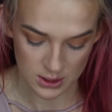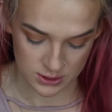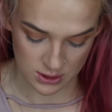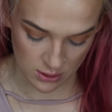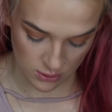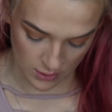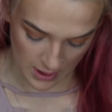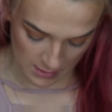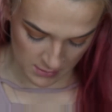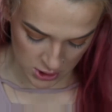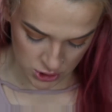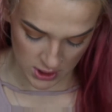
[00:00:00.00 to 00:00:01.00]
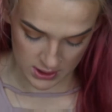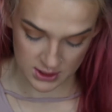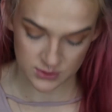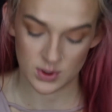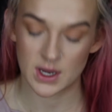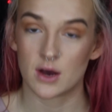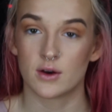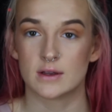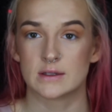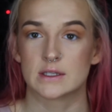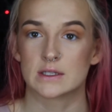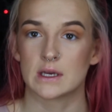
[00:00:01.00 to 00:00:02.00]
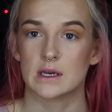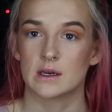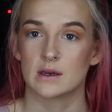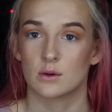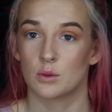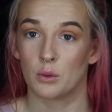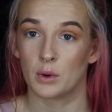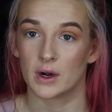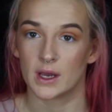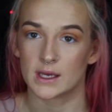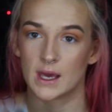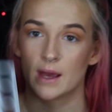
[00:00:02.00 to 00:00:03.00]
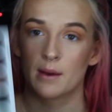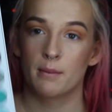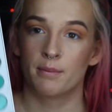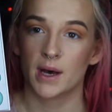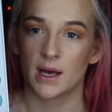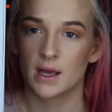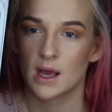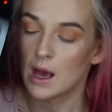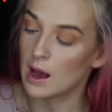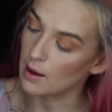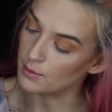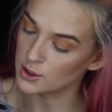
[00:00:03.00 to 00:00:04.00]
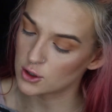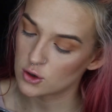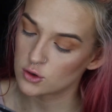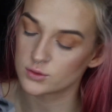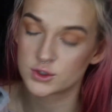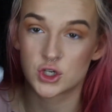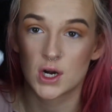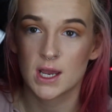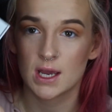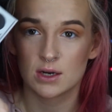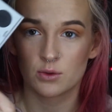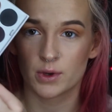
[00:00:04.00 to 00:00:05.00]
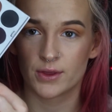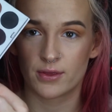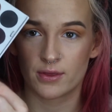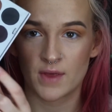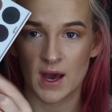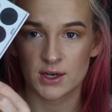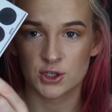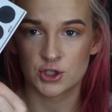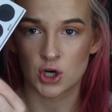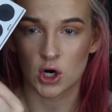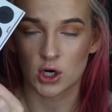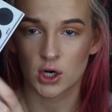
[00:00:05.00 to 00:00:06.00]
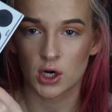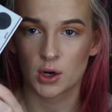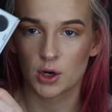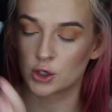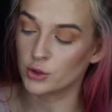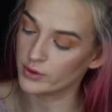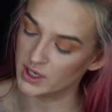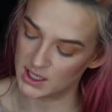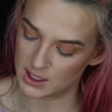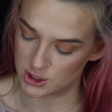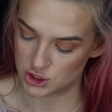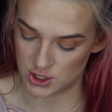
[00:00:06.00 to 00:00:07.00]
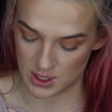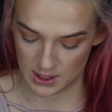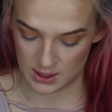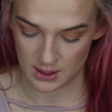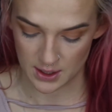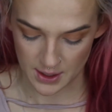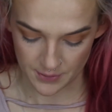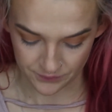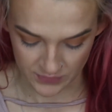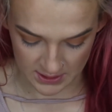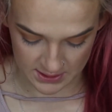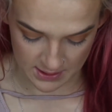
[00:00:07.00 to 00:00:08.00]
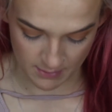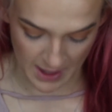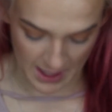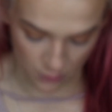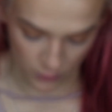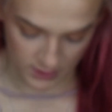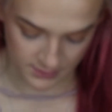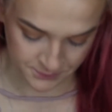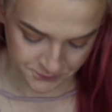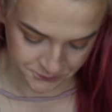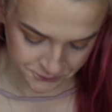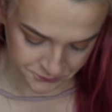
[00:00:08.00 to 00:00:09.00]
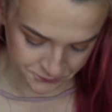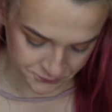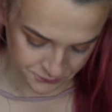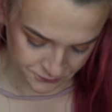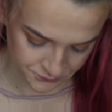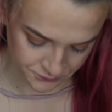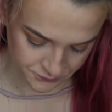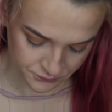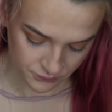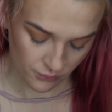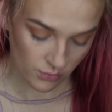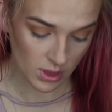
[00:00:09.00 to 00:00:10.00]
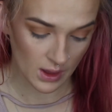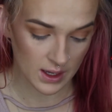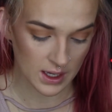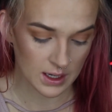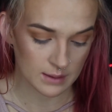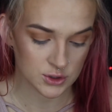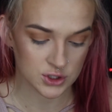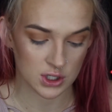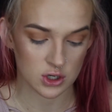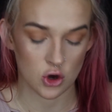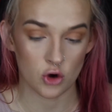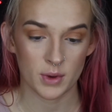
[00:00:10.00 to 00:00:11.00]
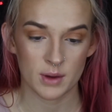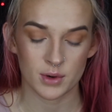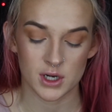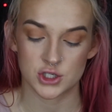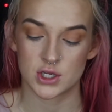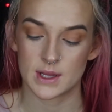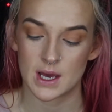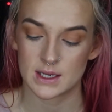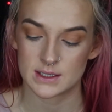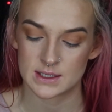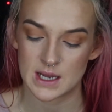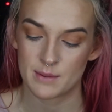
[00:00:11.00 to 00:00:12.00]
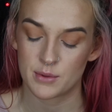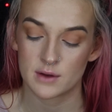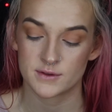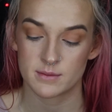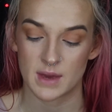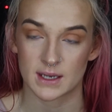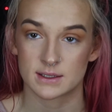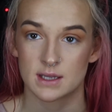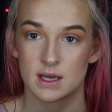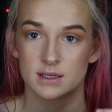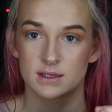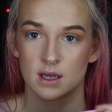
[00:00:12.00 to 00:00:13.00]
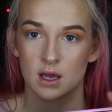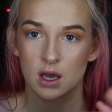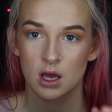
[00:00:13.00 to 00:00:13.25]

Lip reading: so I'm going to try this one out and see where I get, but I'm going to go straight in with that dark green shade. It's the matte one. And I'm just going to coat my brush in that, tap off some excess.